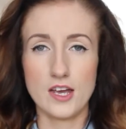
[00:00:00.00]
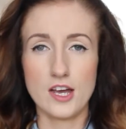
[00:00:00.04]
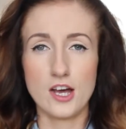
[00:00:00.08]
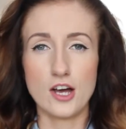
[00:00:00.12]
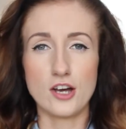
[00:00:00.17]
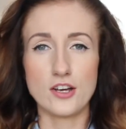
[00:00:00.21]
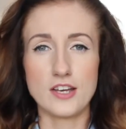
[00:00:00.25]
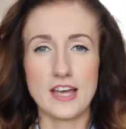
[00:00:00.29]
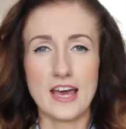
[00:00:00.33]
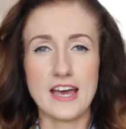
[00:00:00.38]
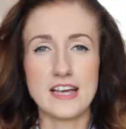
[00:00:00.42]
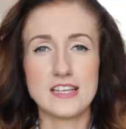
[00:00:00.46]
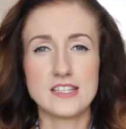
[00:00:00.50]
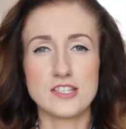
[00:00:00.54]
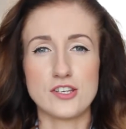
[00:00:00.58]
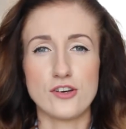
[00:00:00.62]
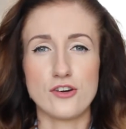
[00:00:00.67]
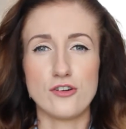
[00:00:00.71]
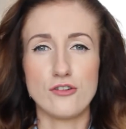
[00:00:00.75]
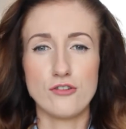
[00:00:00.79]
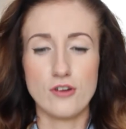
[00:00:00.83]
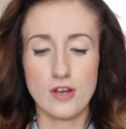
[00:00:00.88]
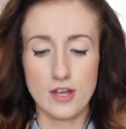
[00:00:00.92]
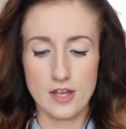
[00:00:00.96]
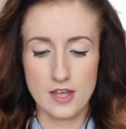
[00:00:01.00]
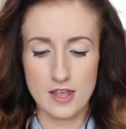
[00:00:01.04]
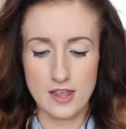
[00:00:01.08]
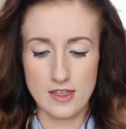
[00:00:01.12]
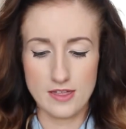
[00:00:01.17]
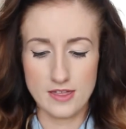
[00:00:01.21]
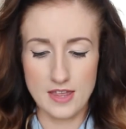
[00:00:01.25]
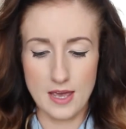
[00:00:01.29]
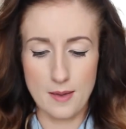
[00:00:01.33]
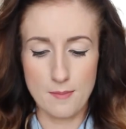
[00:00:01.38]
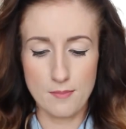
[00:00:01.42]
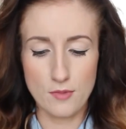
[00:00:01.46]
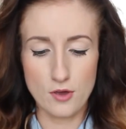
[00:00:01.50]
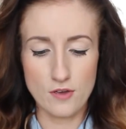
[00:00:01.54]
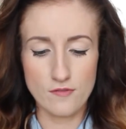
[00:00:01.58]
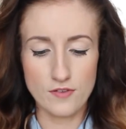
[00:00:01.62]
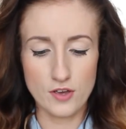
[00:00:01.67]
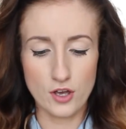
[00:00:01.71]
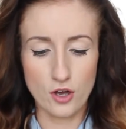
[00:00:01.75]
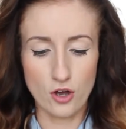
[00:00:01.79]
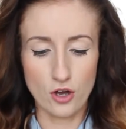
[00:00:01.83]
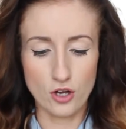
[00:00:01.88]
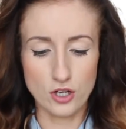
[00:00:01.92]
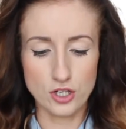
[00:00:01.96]
Okay, so then
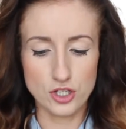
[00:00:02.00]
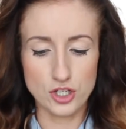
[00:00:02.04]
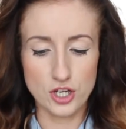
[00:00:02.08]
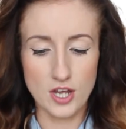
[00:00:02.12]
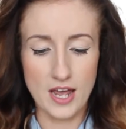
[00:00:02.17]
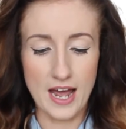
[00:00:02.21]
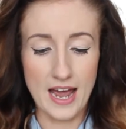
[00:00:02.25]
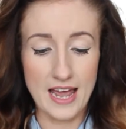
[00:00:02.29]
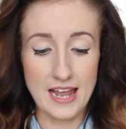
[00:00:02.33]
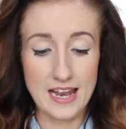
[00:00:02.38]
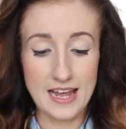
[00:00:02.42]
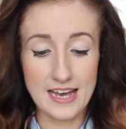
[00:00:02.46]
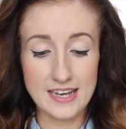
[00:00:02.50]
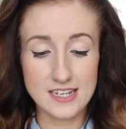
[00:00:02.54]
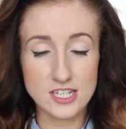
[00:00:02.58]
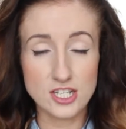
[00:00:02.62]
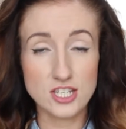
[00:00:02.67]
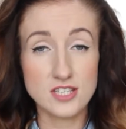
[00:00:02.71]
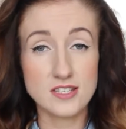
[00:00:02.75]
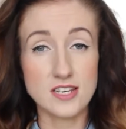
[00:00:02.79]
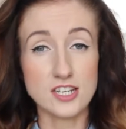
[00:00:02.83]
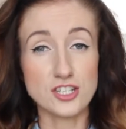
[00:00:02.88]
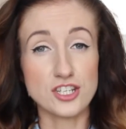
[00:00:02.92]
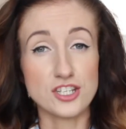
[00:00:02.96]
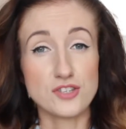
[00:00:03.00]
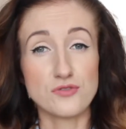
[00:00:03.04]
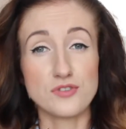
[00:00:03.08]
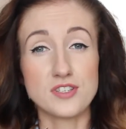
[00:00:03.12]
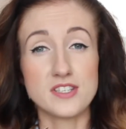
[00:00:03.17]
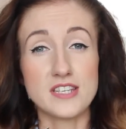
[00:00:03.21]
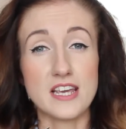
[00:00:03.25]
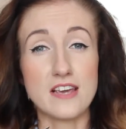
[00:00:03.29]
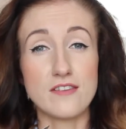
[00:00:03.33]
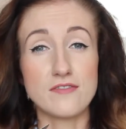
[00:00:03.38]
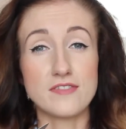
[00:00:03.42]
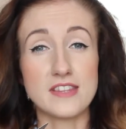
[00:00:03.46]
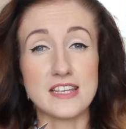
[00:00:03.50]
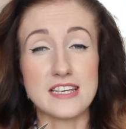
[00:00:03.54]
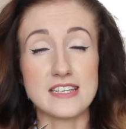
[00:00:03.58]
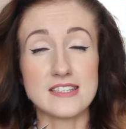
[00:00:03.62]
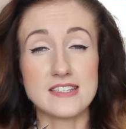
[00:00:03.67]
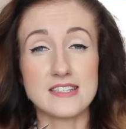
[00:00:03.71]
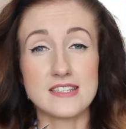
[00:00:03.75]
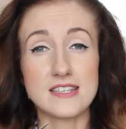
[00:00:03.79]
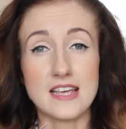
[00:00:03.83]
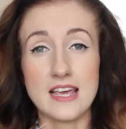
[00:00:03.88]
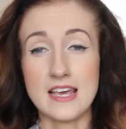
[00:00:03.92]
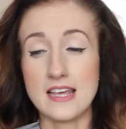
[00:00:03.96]
moving on to eyelashes. I just received
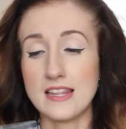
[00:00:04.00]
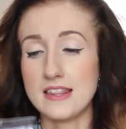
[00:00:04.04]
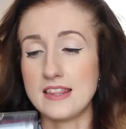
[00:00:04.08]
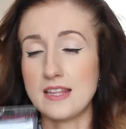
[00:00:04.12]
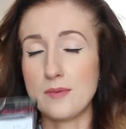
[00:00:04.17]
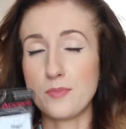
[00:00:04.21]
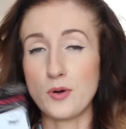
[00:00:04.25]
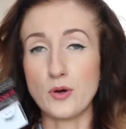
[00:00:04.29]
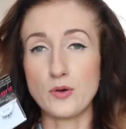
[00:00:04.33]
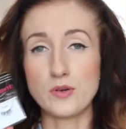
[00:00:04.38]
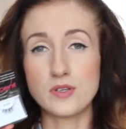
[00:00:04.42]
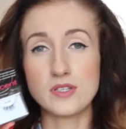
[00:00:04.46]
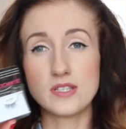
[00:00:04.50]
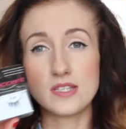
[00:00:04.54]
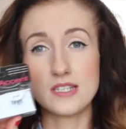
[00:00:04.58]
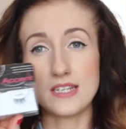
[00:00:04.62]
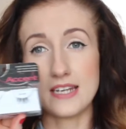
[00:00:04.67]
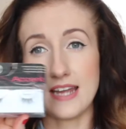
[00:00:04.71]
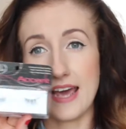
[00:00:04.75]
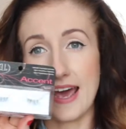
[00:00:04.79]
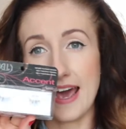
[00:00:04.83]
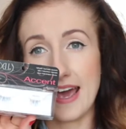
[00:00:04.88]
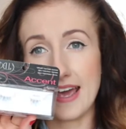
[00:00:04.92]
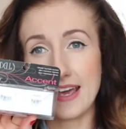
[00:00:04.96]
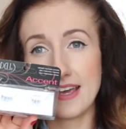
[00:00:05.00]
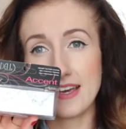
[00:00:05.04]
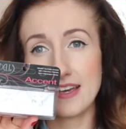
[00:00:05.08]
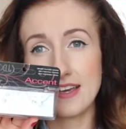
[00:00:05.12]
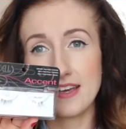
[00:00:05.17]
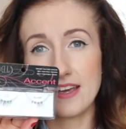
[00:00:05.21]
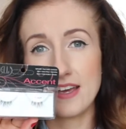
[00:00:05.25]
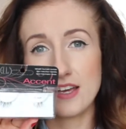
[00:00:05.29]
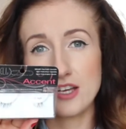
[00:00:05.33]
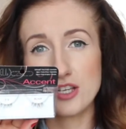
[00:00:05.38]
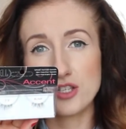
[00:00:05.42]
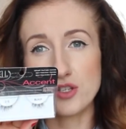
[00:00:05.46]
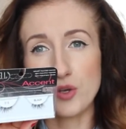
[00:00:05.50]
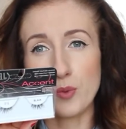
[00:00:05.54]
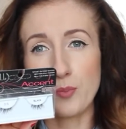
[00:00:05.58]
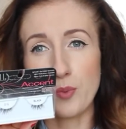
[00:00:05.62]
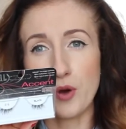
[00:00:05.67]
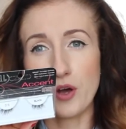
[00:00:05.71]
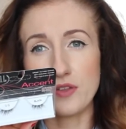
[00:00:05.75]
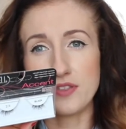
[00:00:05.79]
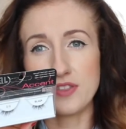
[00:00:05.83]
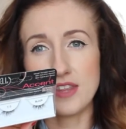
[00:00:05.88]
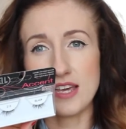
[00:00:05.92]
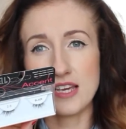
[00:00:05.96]
this in the post today. So I
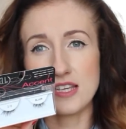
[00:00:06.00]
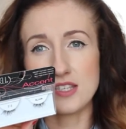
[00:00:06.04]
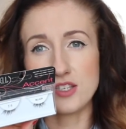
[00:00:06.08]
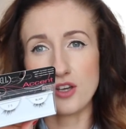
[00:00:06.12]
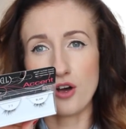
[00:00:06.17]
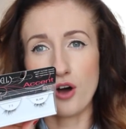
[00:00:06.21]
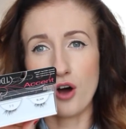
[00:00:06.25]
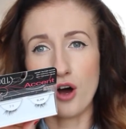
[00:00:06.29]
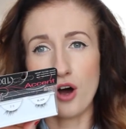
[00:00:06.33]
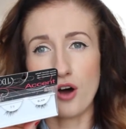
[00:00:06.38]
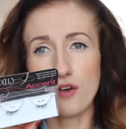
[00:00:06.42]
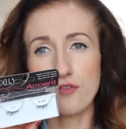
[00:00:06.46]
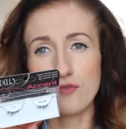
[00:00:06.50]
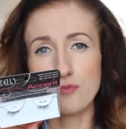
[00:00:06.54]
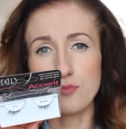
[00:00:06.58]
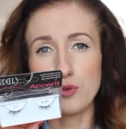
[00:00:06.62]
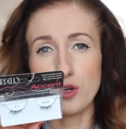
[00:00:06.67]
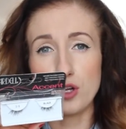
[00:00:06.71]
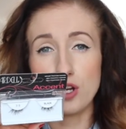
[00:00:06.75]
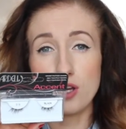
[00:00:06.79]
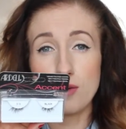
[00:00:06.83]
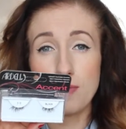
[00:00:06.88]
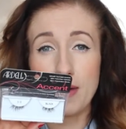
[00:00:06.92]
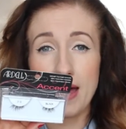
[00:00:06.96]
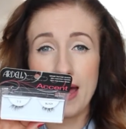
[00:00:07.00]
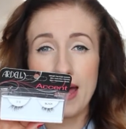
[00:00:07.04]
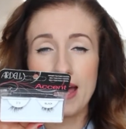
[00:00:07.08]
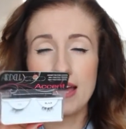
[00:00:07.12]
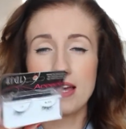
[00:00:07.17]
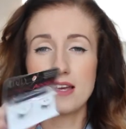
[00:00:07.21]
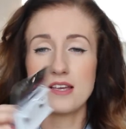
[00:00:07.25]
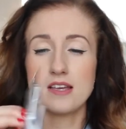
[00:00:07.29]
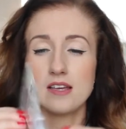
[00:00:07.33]
bought these off Beauty Bay.